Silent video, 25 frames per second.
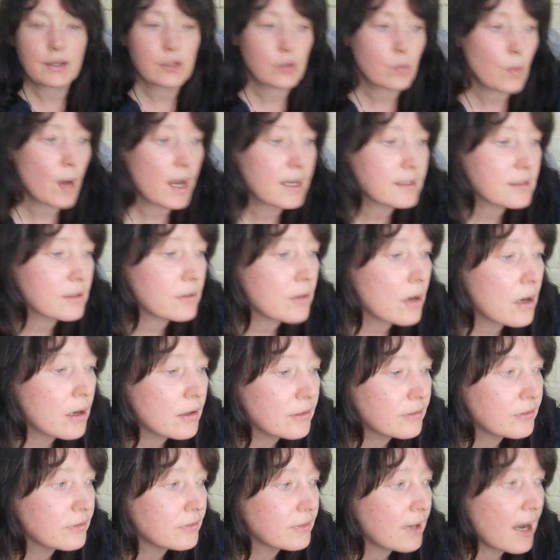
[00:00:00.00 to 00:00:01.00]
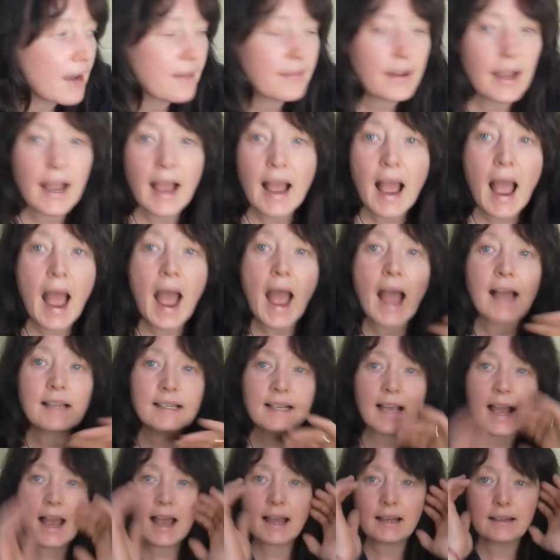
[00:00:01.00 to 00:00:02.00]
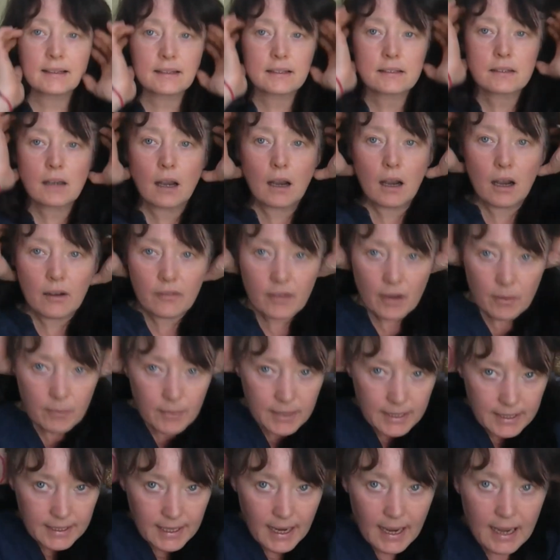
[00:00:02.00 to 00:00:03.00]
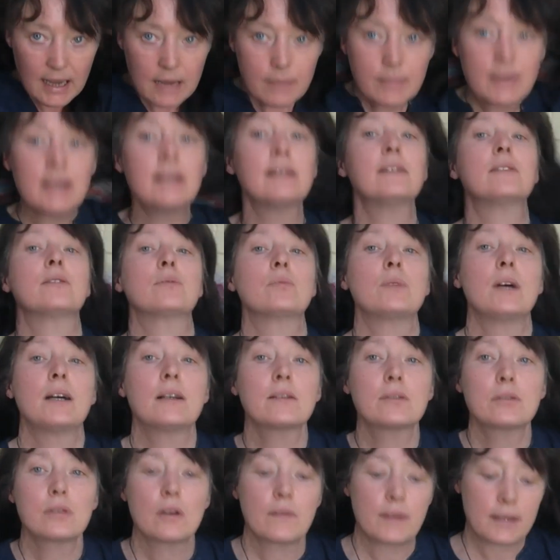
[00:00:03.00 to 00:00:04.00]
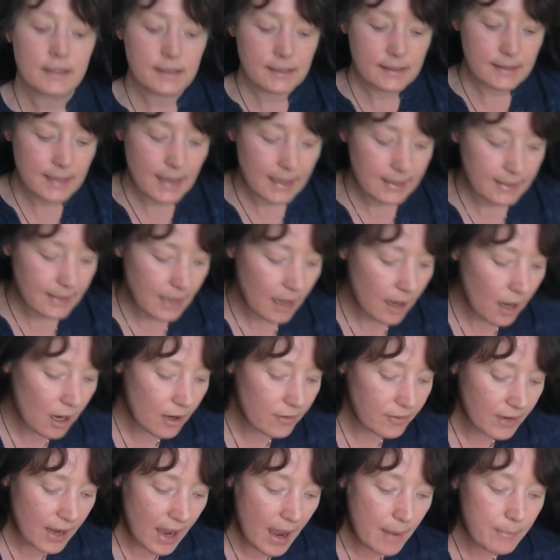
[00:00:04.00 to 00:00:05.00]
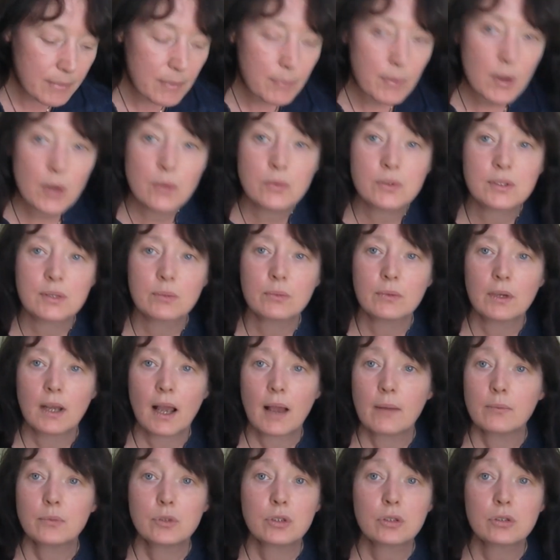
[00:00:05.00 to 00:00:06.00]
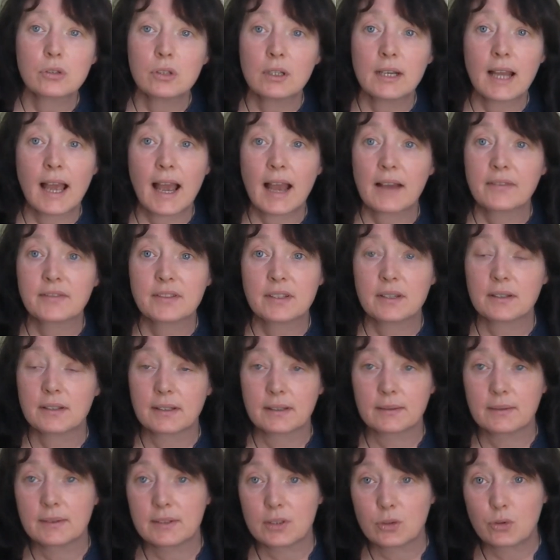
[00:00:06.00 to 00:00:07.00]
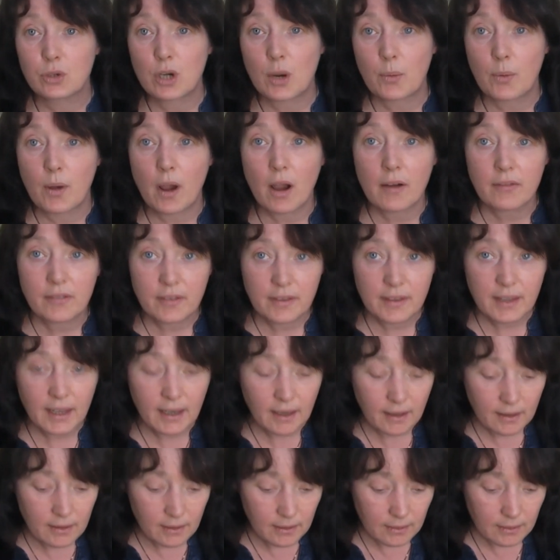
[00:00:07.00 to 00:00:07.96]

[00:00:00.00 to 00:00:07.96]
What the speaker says: sweater off. I had a hat and a scarf on when I came in as well, so I've had to take that off. And my boots, I'm just going to have to strip off, I think.